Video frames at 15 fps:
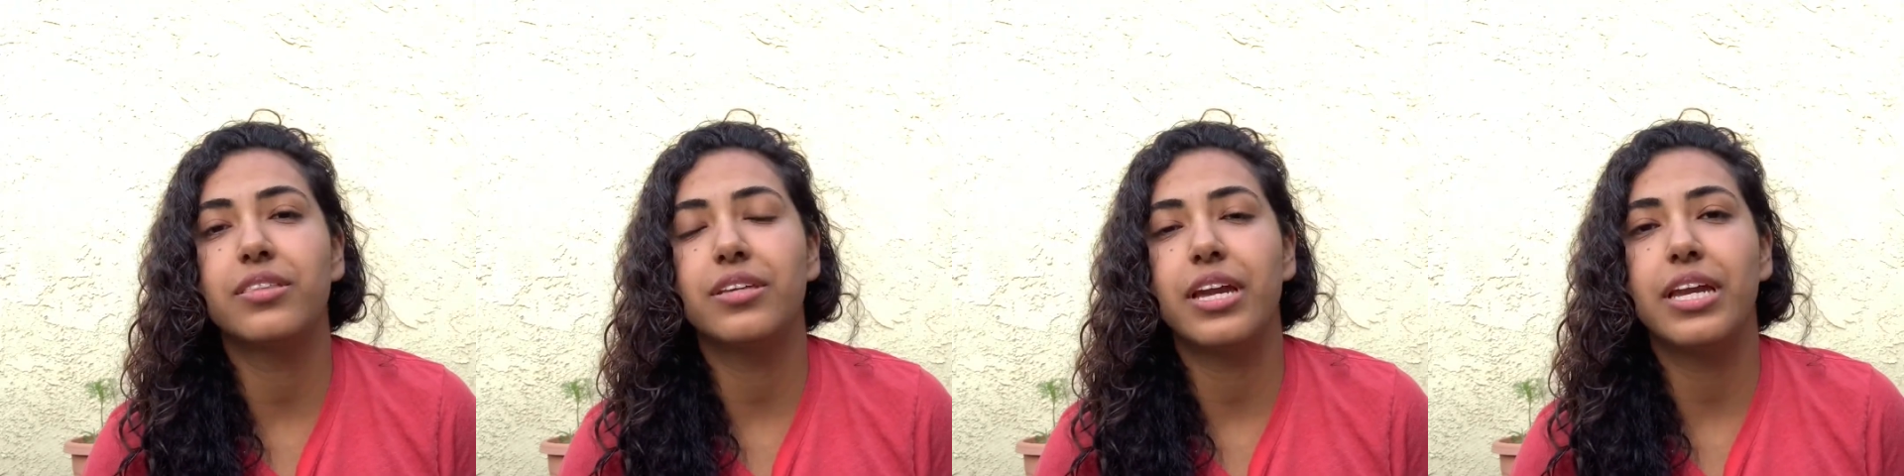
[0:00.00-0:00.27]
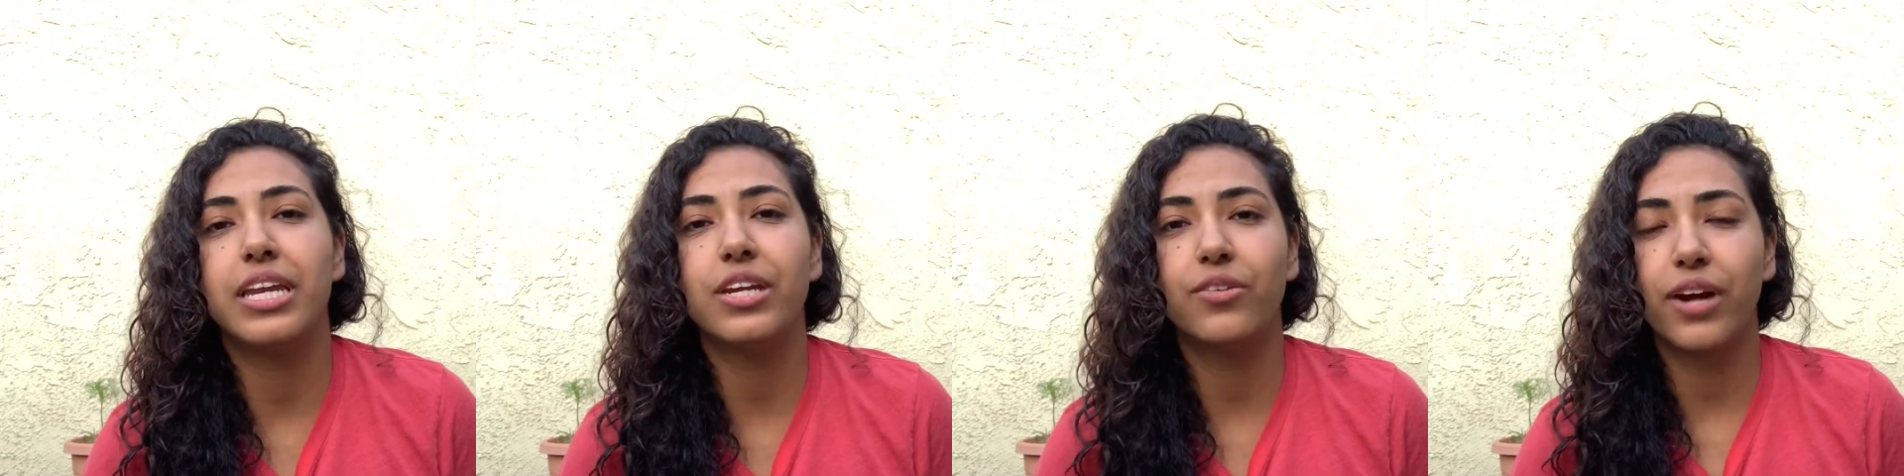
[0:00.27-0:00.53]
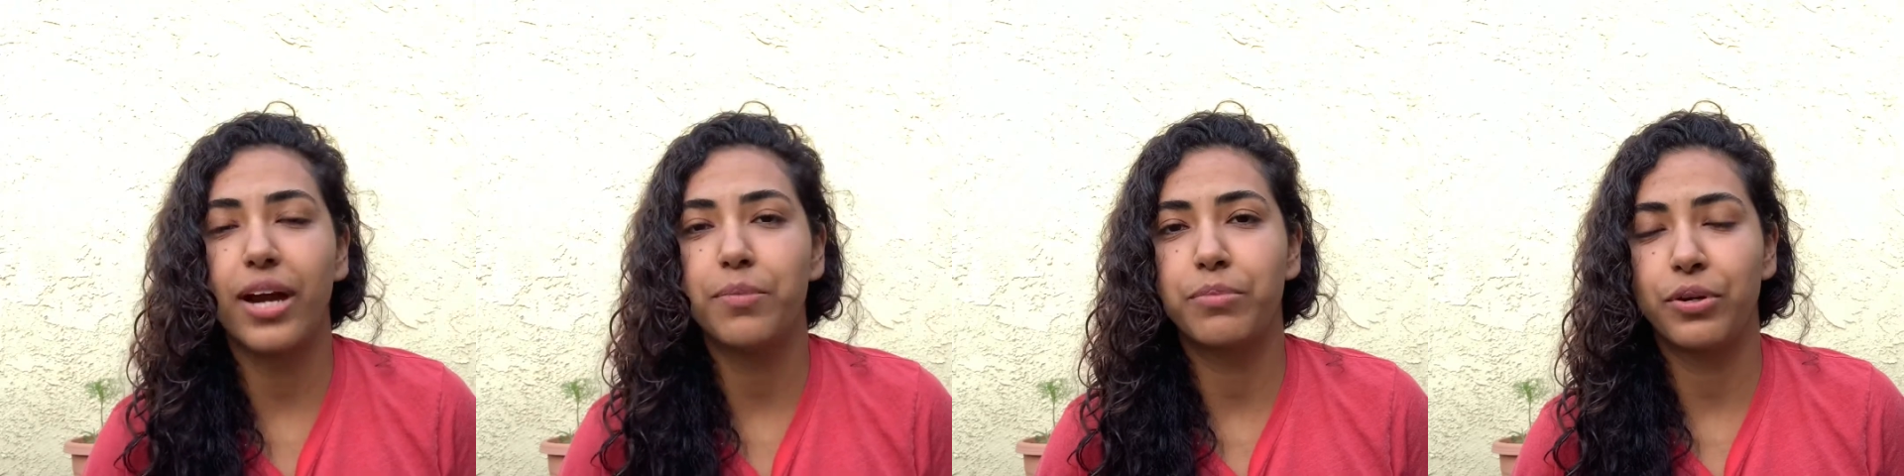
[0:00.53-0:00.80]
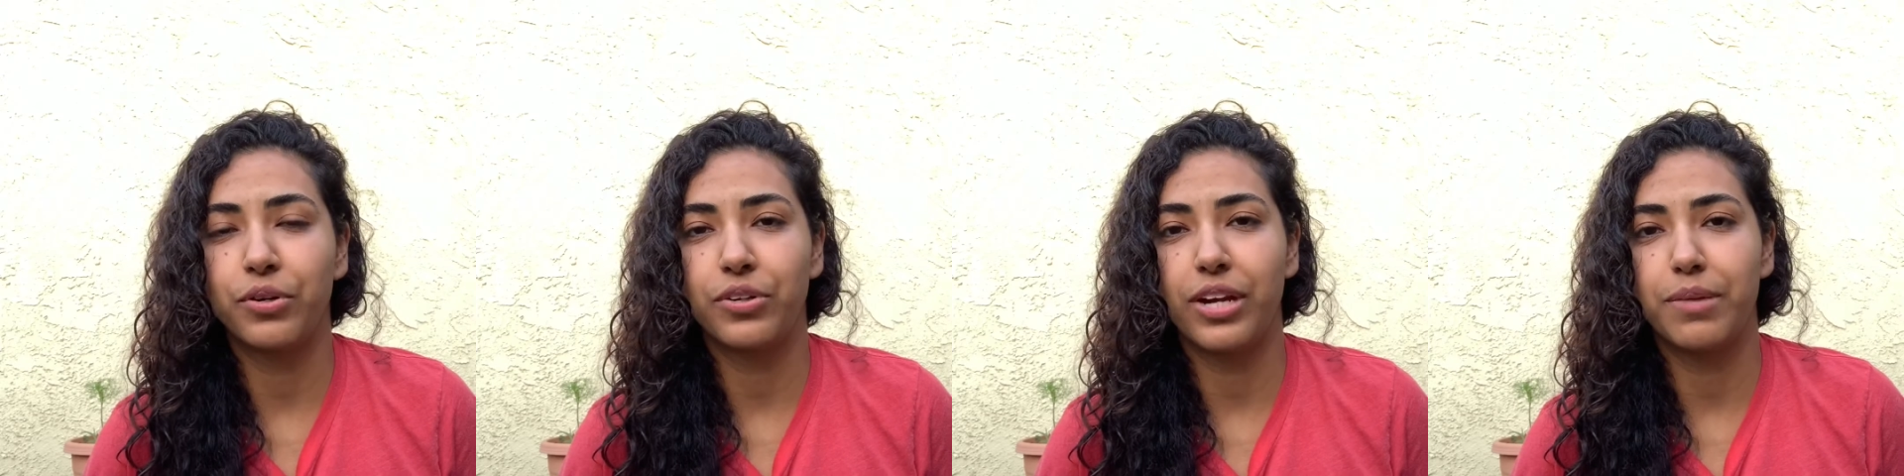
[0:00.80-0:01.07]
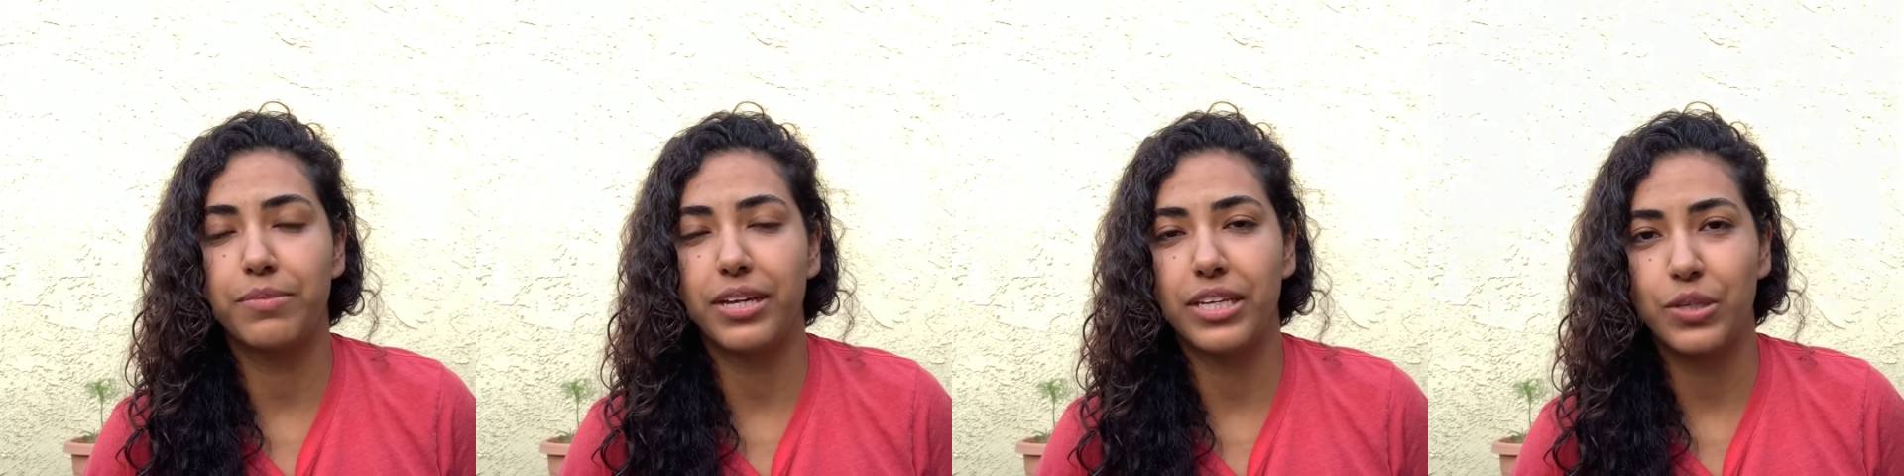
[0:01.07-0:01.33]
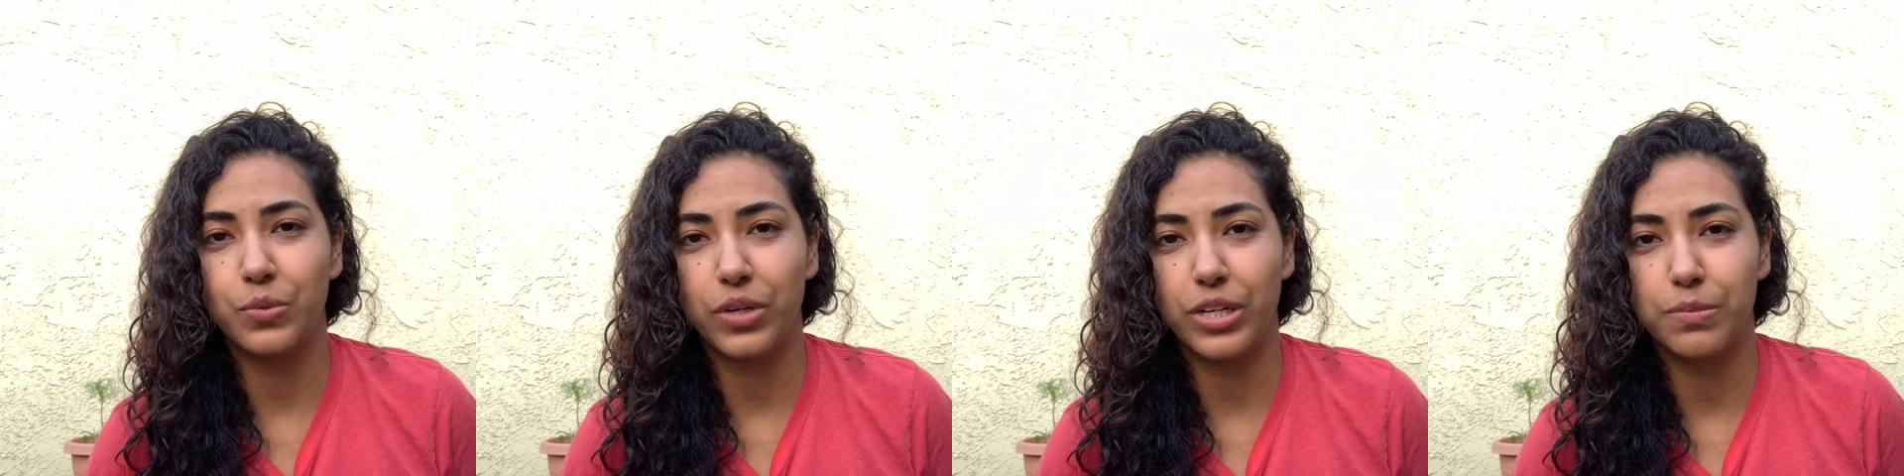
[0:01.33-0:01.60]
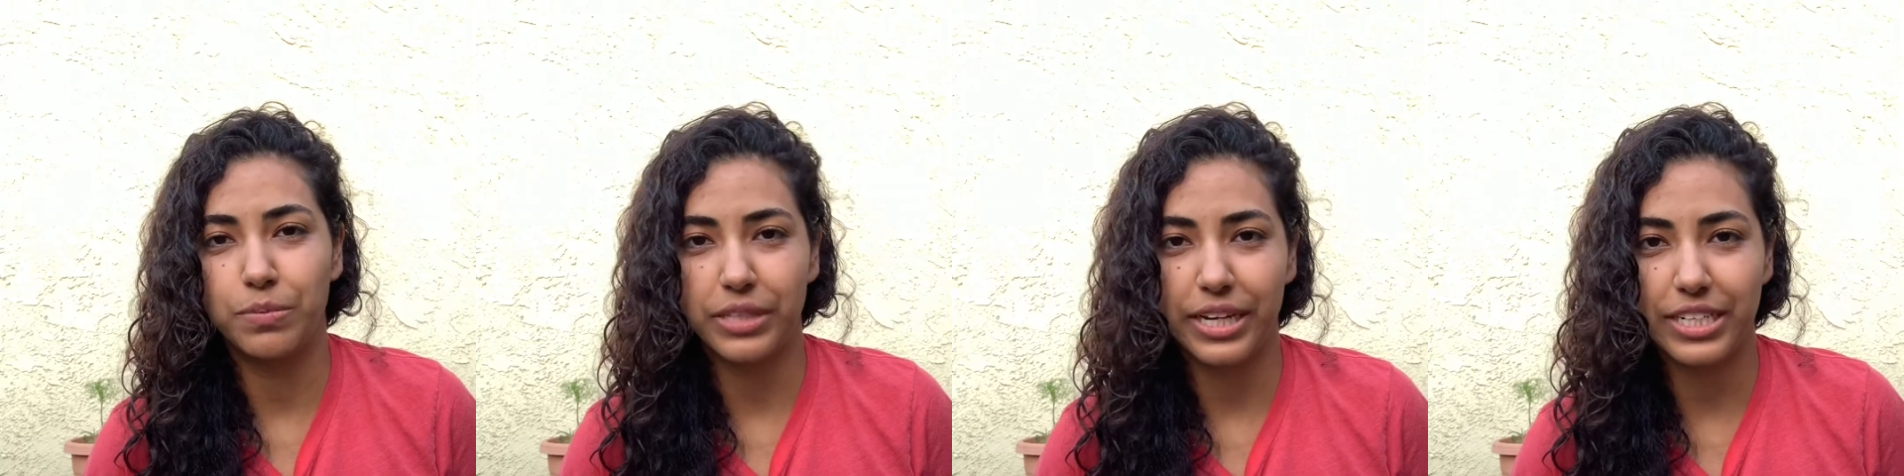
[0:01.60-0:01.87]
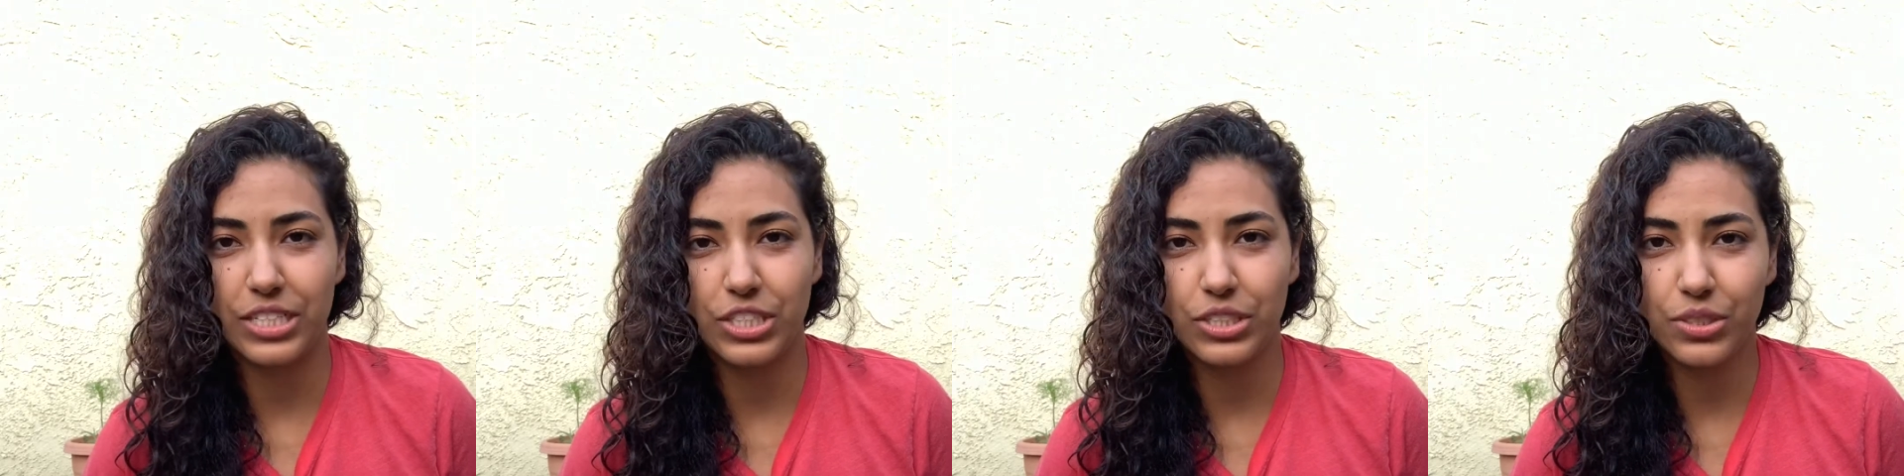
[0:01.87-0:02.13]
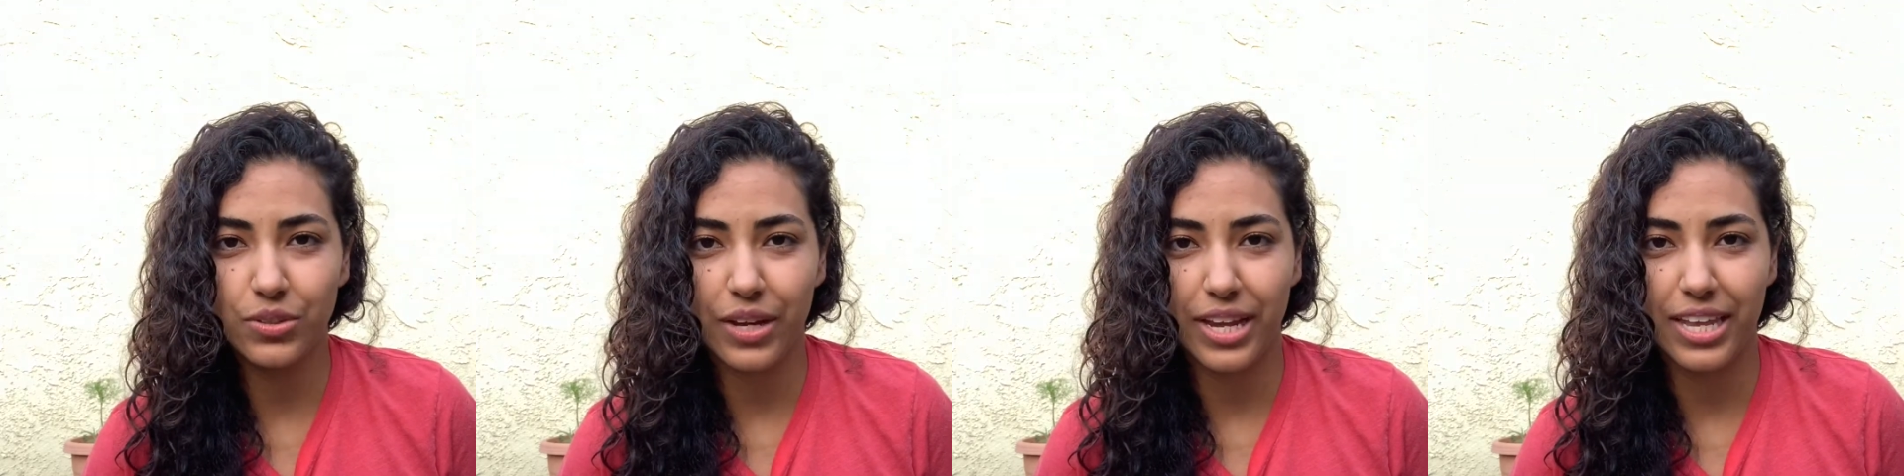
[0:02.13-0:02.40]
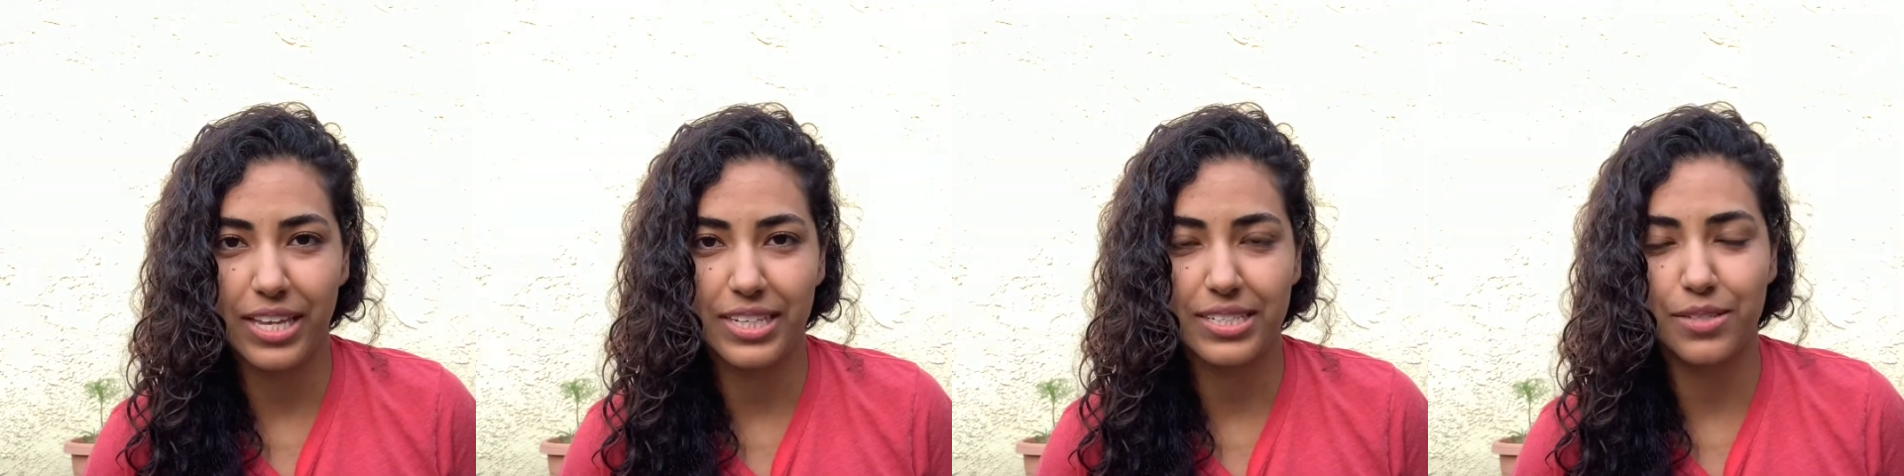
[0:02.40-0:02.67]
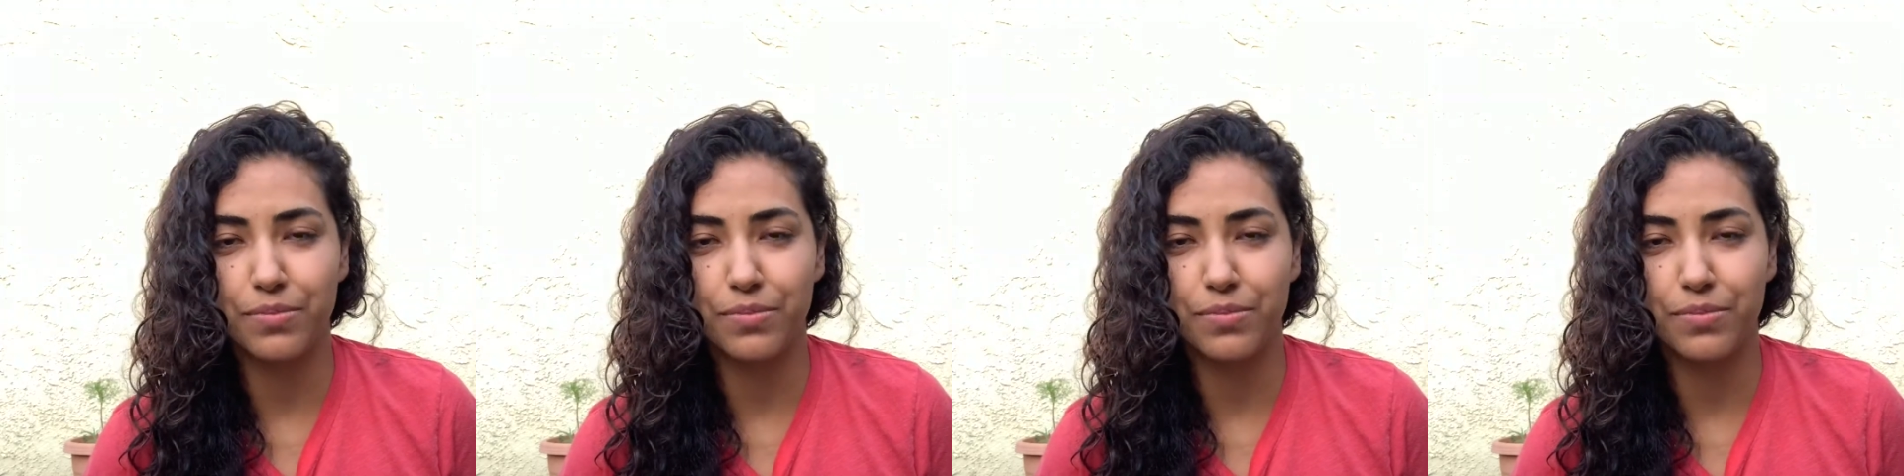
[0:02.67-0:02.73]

any grad program that you want to apply to and